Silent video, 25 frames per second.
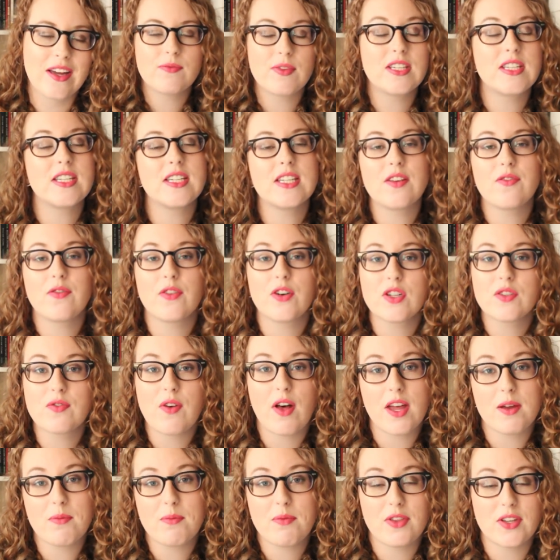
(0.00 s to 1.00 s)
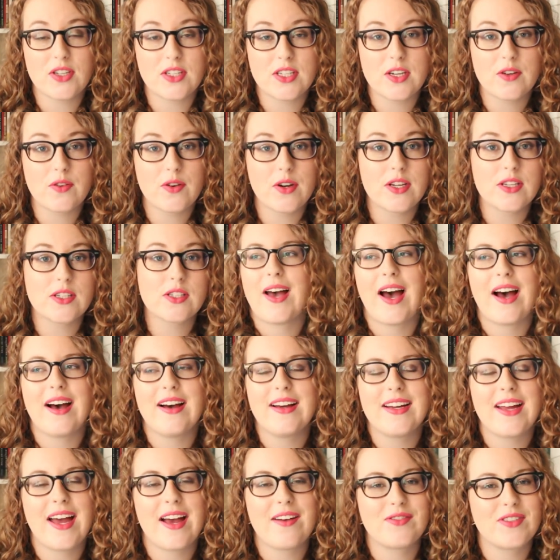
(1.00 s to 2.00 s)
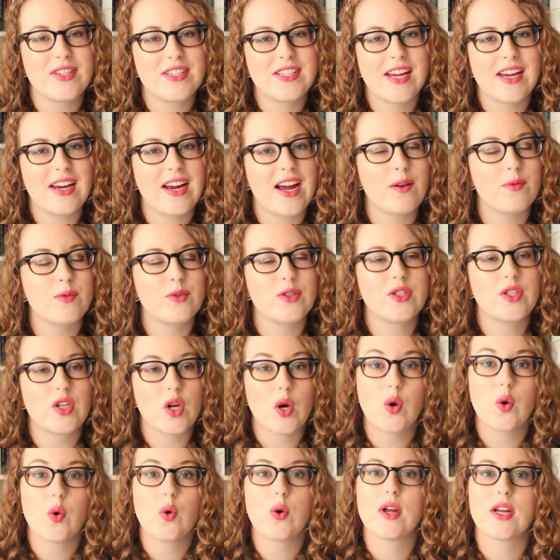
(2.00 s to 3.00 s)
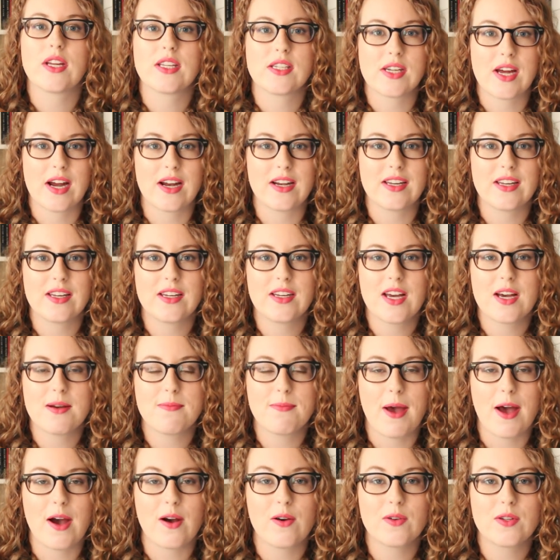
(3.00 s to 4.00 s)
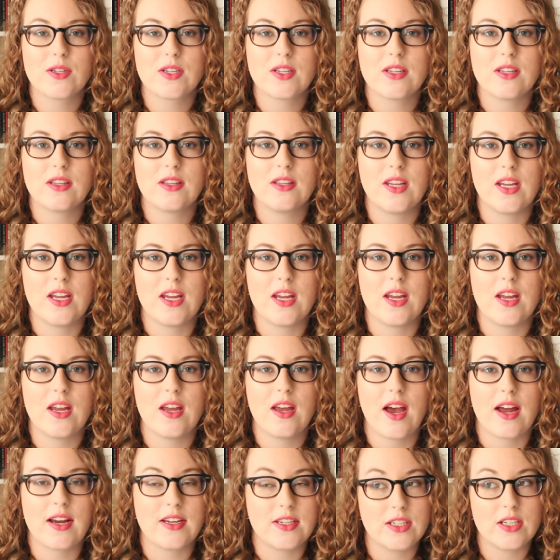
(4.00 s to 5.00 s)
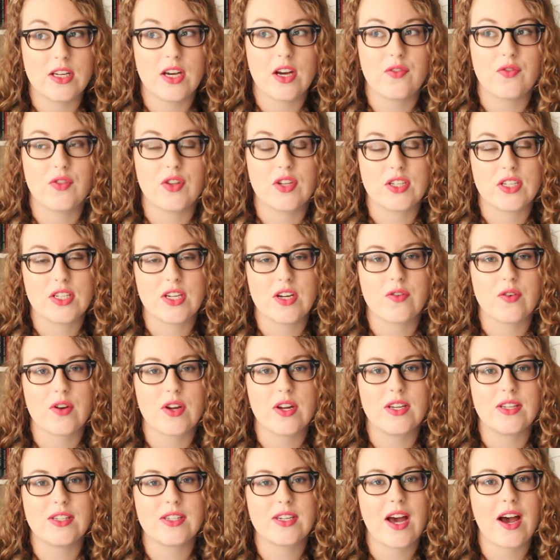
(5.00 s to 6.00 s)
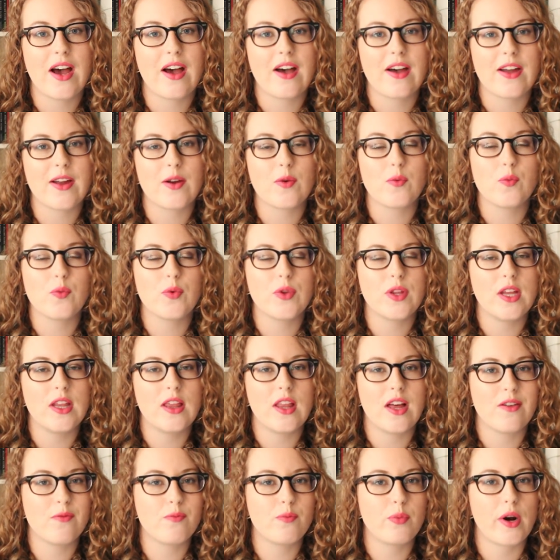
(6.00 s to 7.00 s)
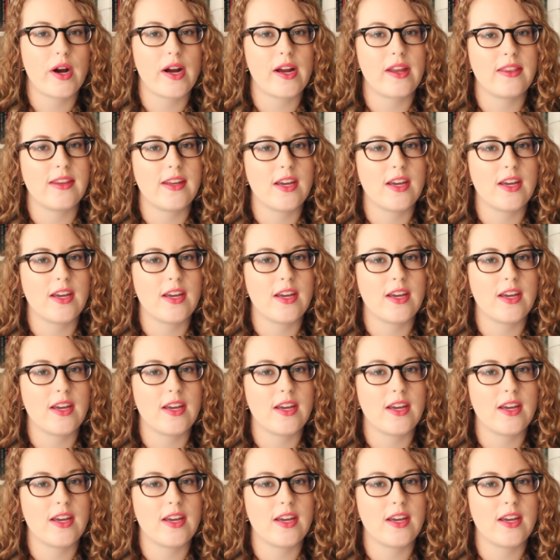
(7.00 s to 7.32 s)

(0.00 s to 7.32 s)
This is the first volume of the series. I have to say I was so excited about the idea of this series. I really love Brian